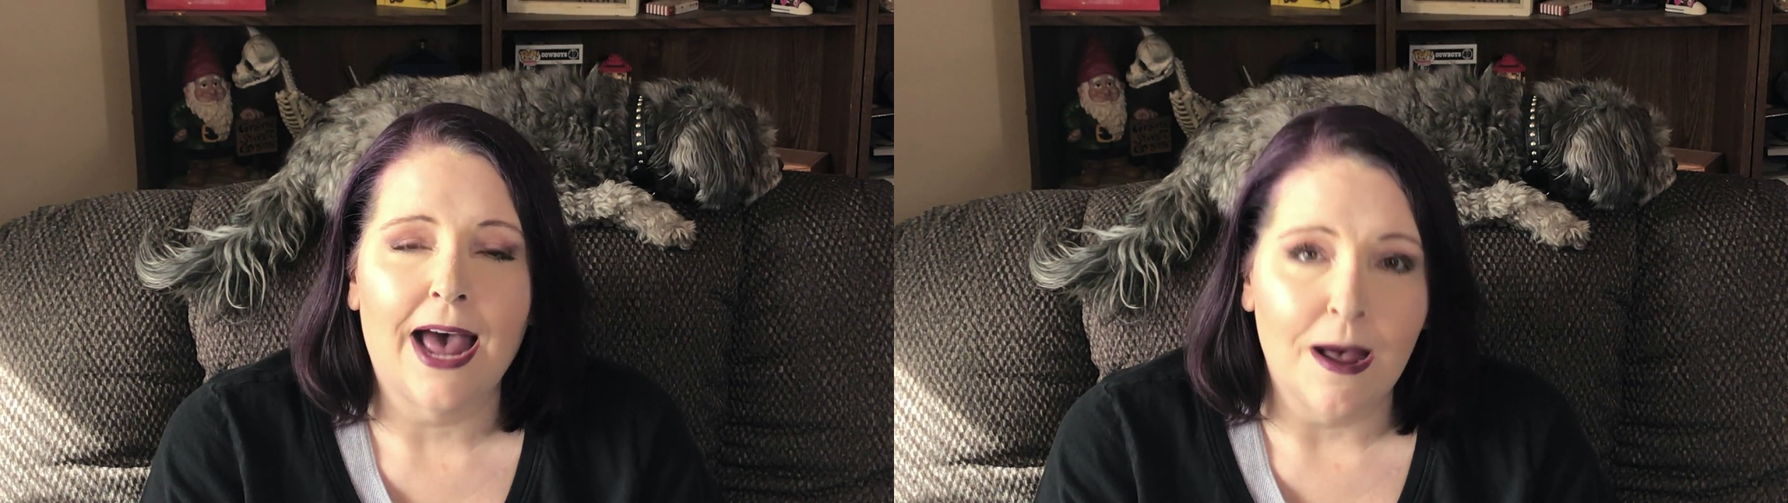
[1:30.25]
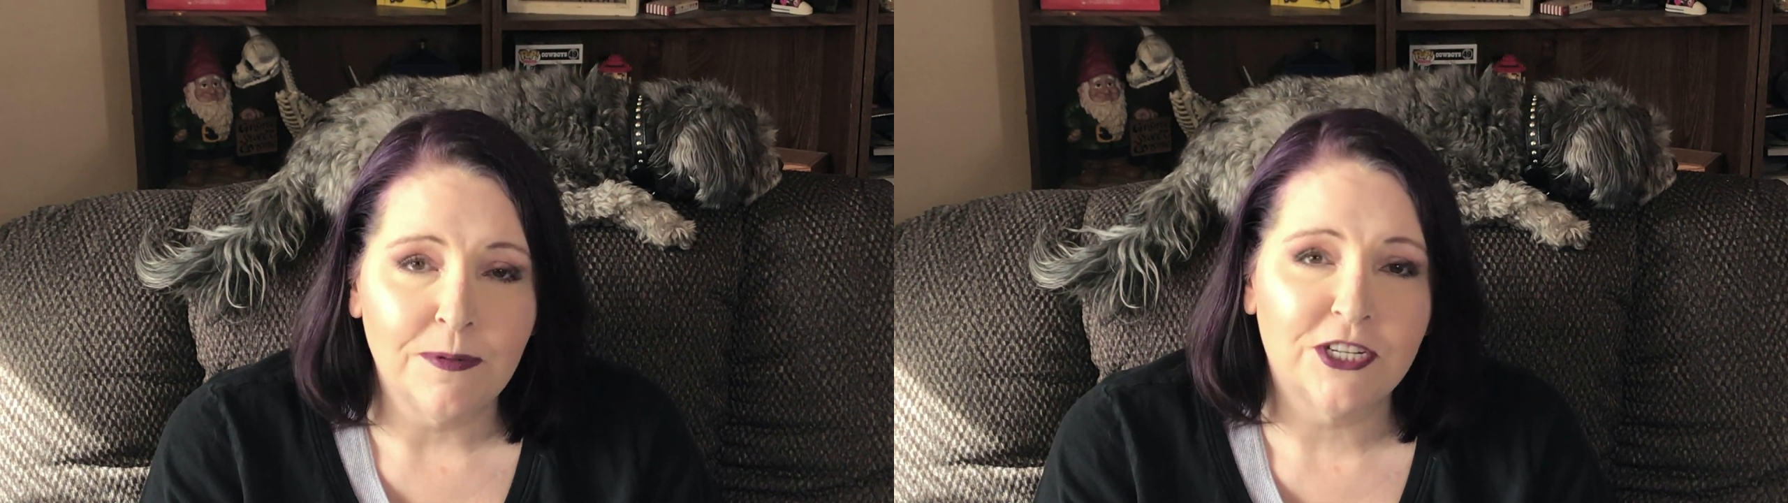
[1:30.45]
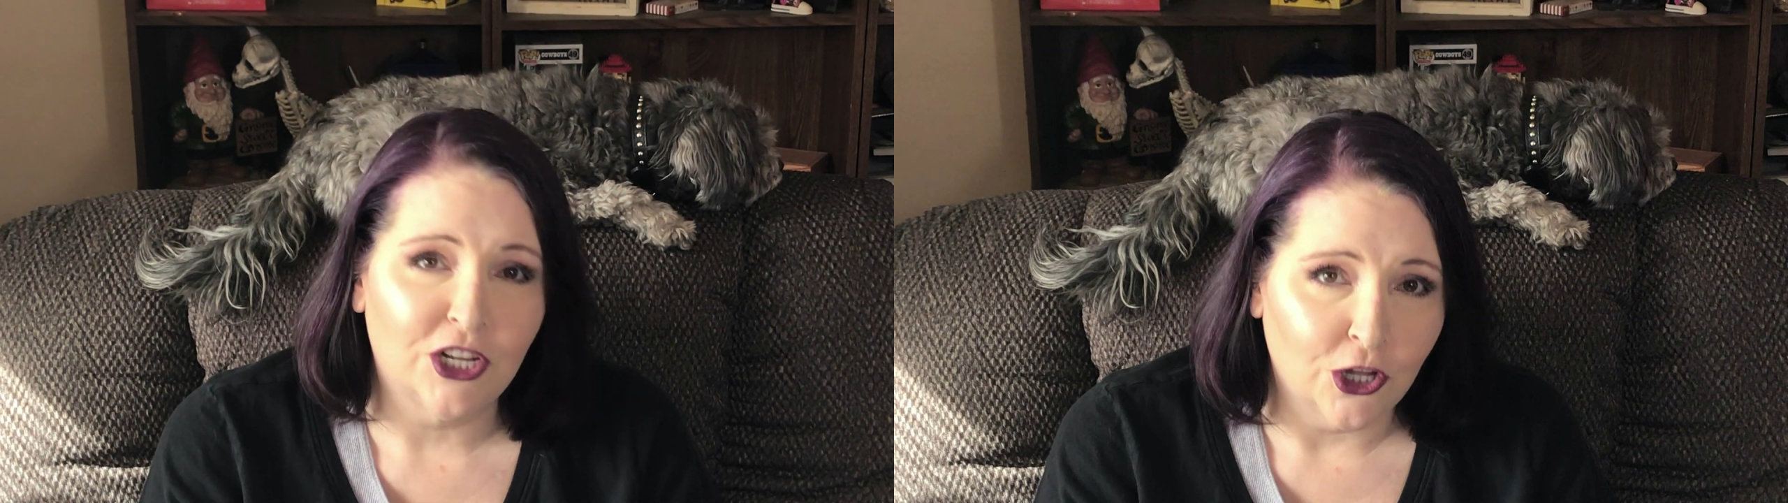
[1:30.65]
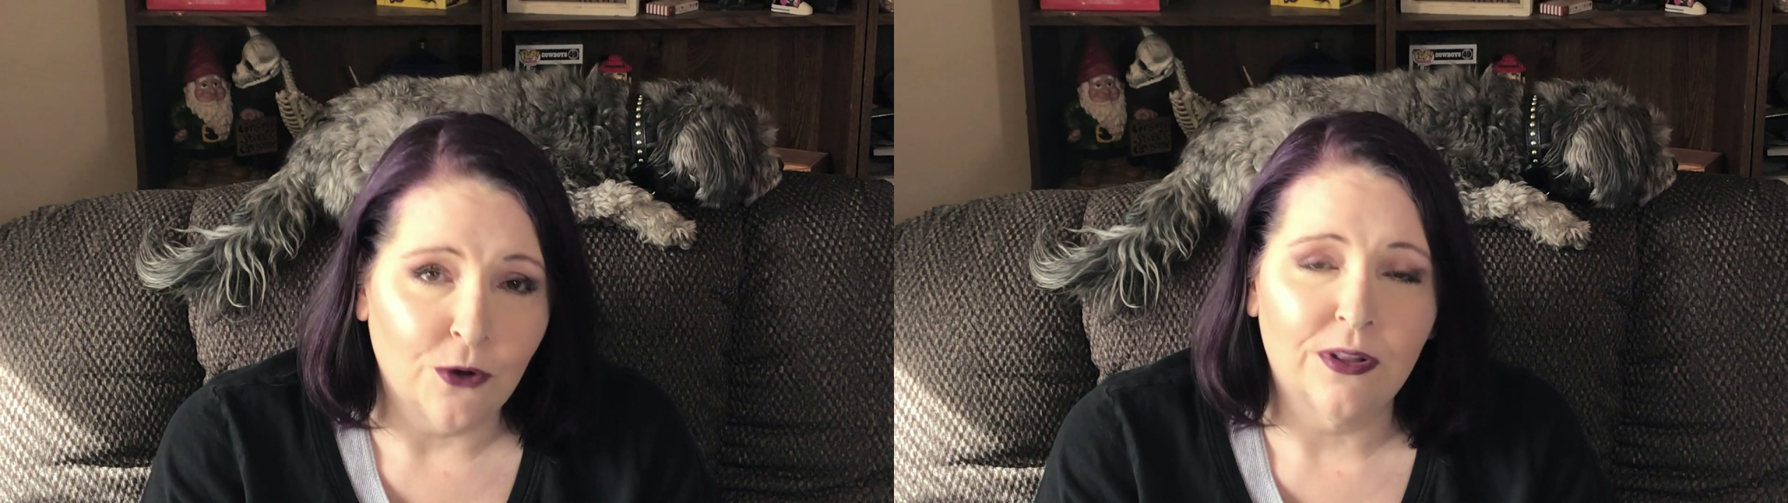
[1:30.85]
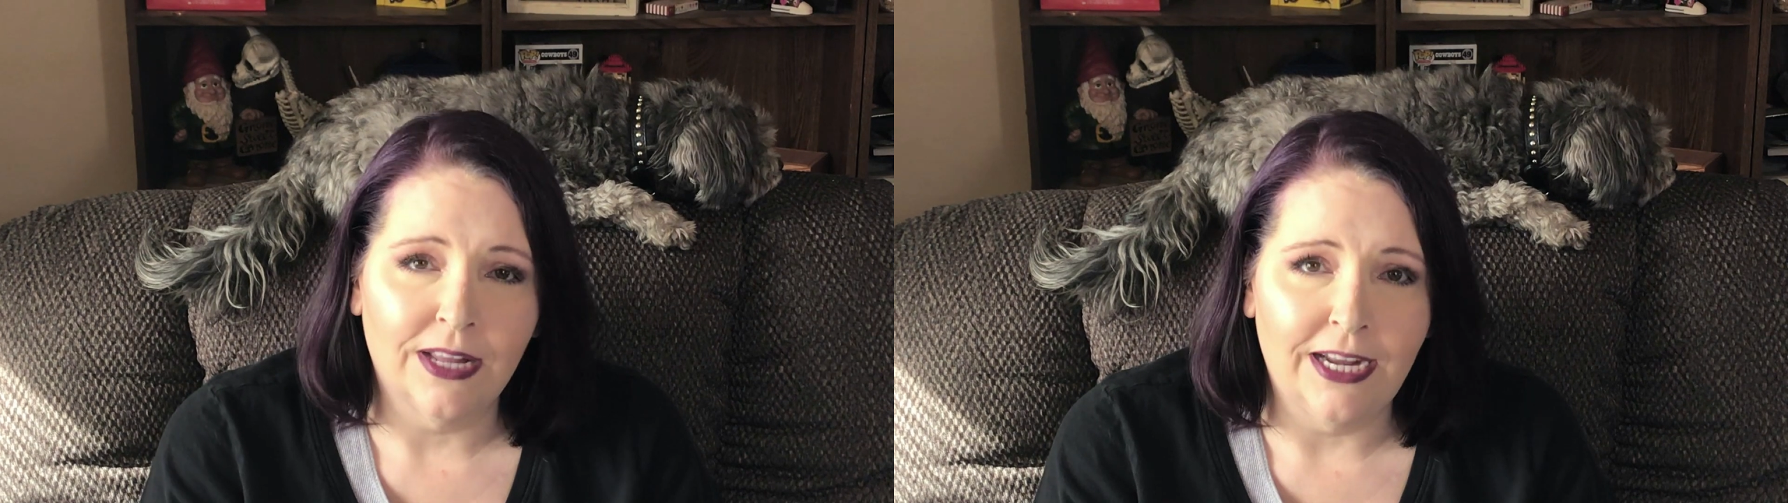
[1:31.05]

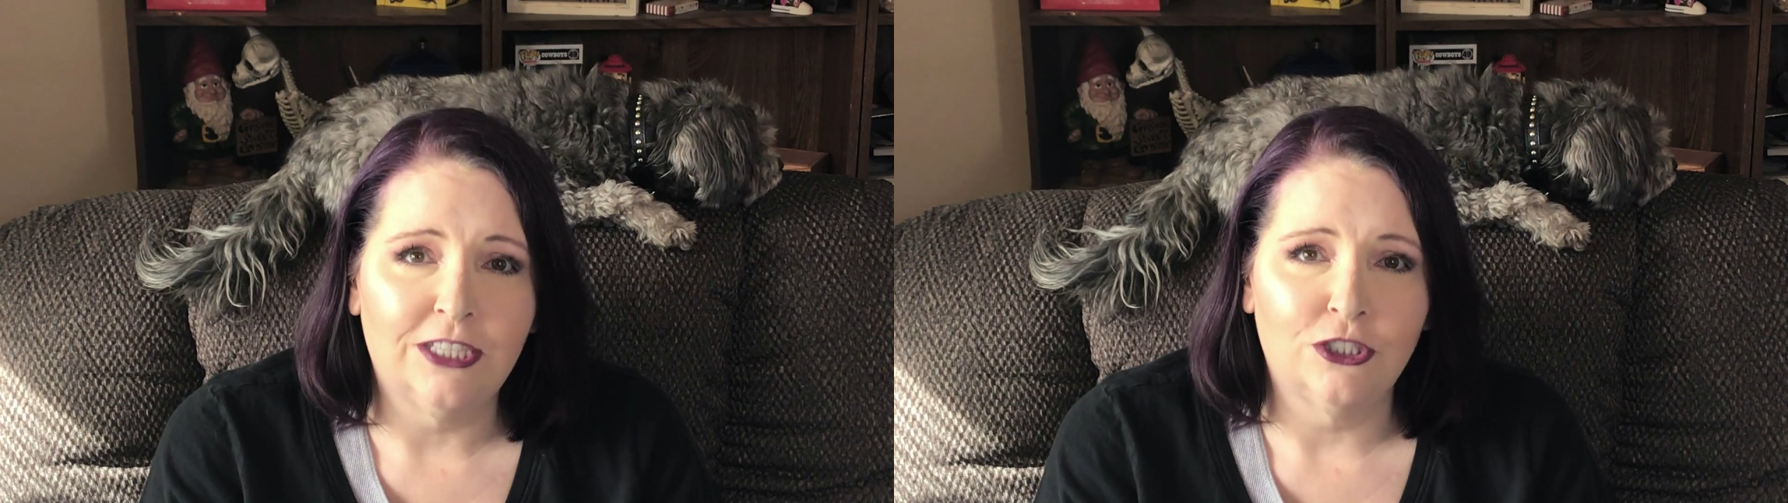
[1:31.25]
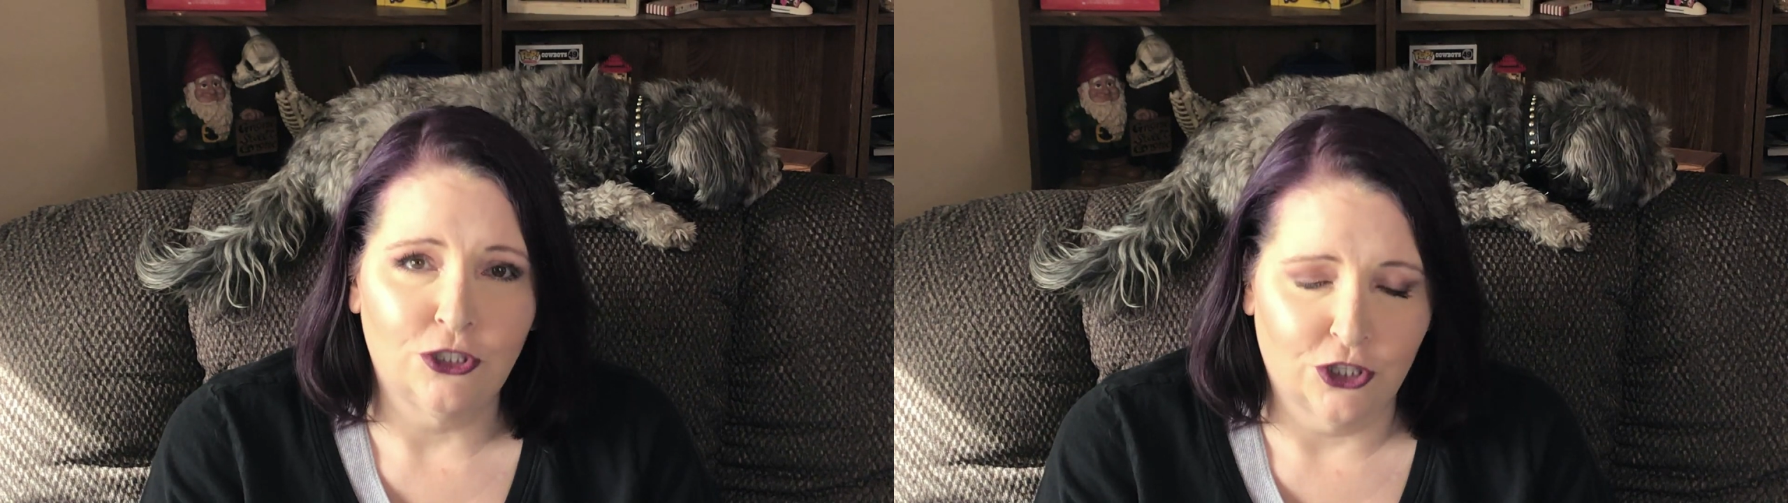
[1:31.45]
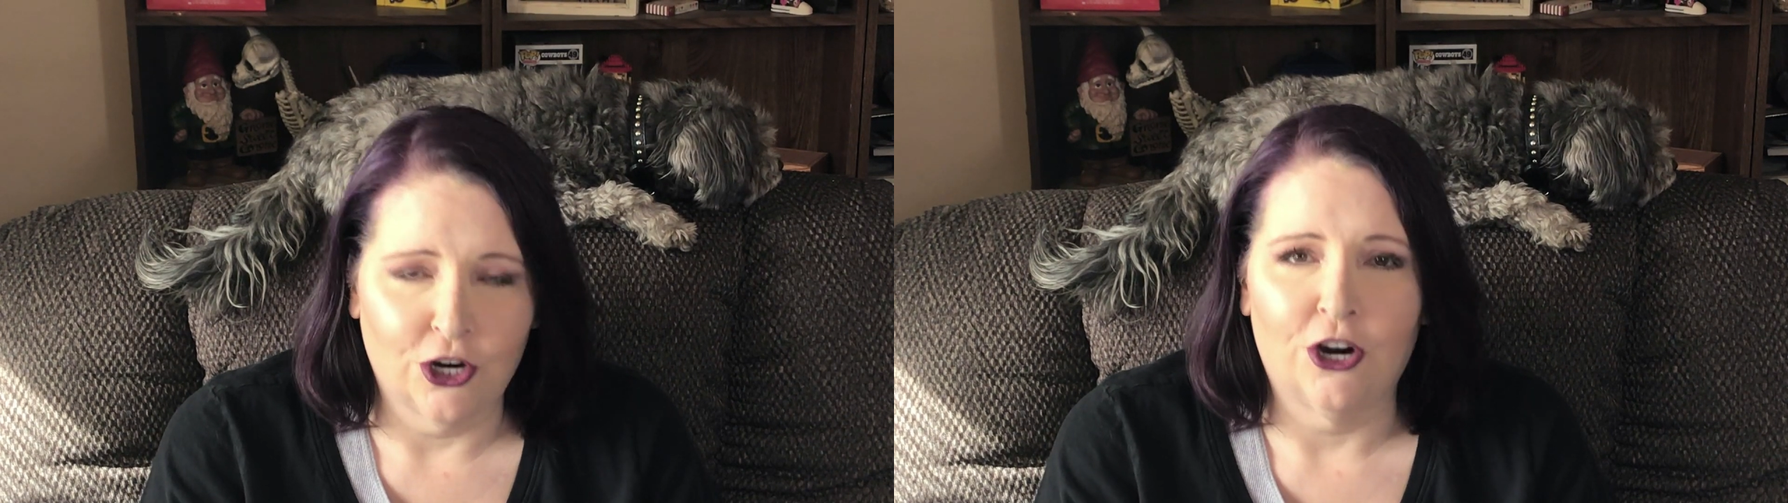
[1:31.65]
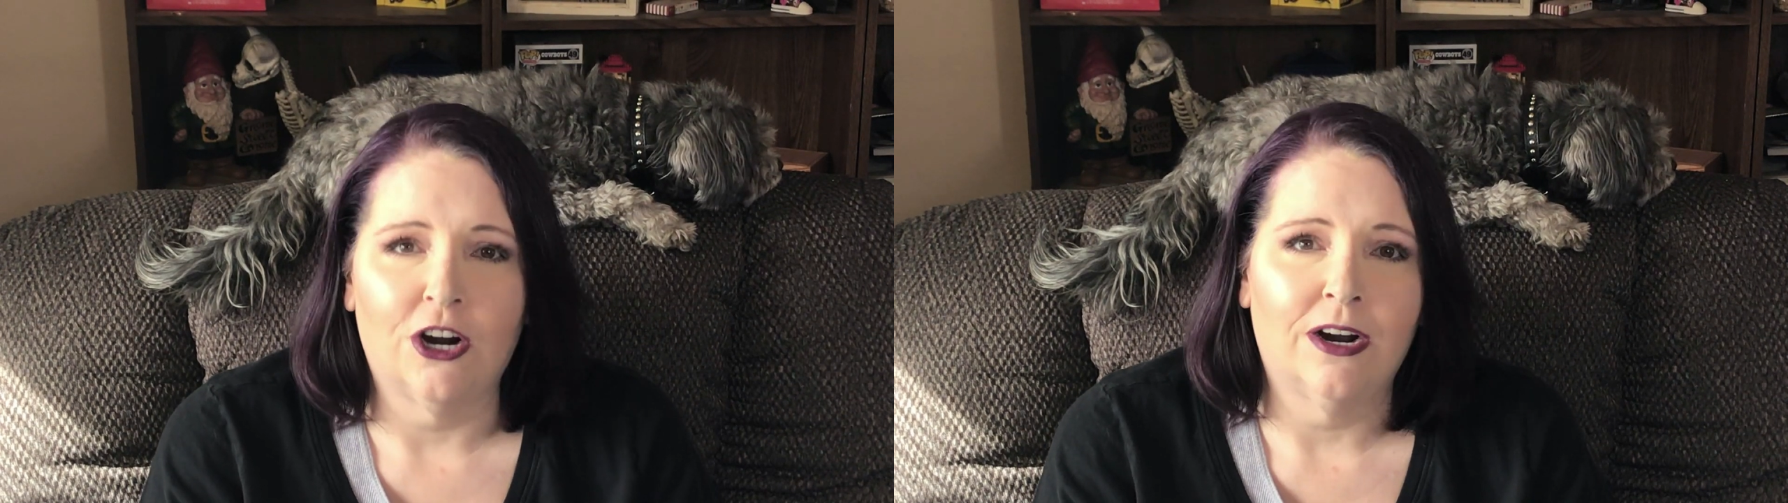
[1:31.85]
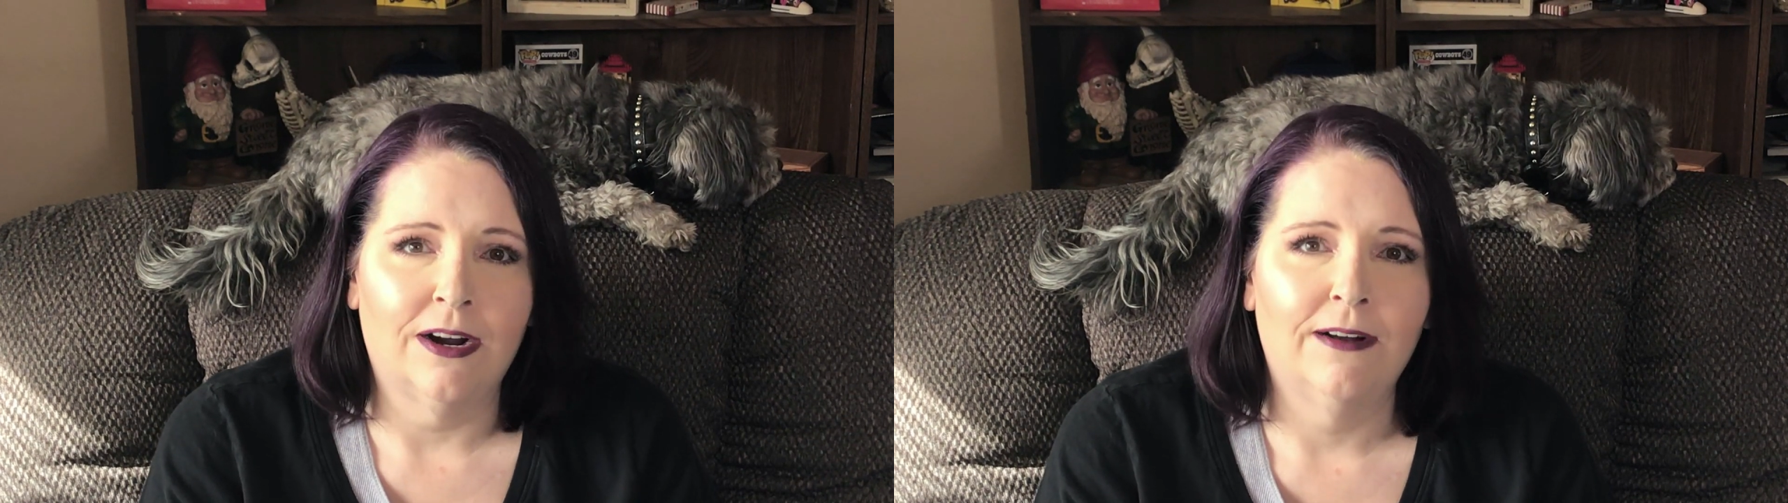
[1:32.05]
absolutely
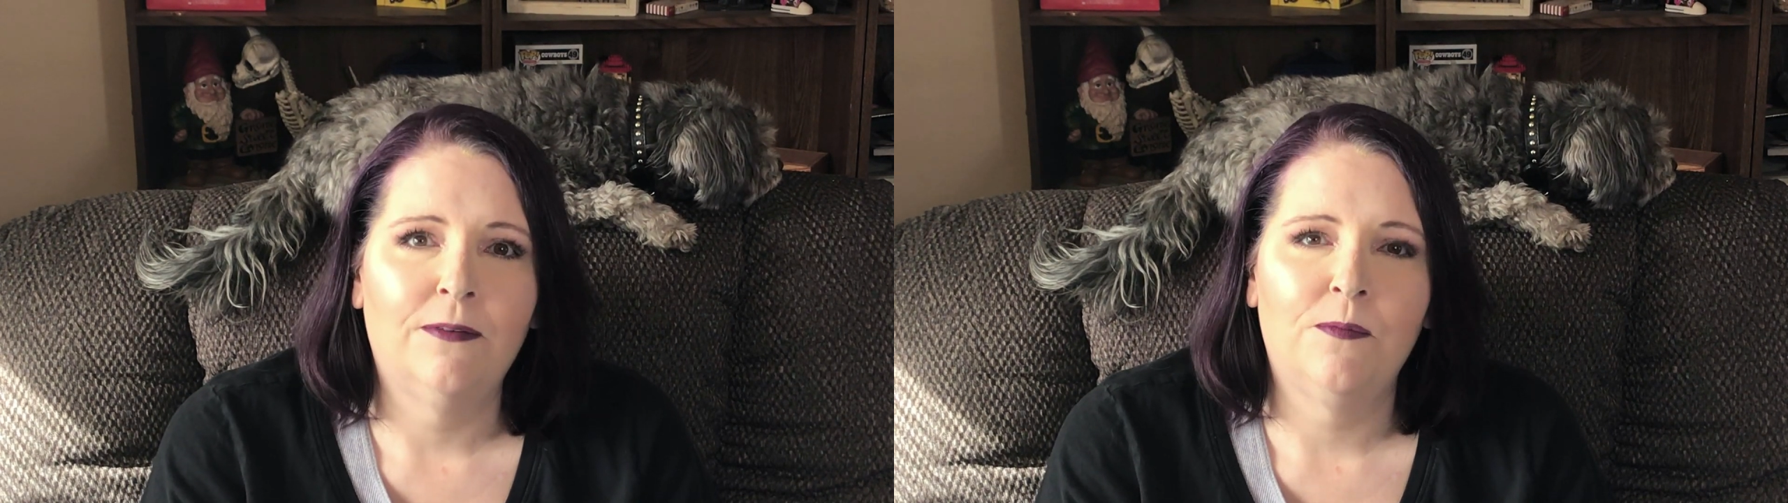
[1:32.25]
sure